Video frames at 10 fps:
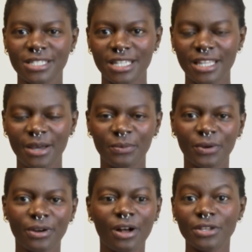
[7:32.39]
see that
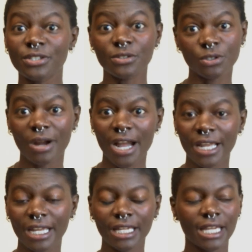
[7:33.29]
we're also
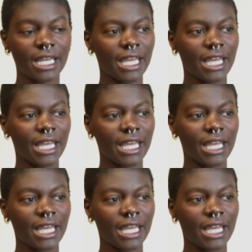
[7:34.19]
trying,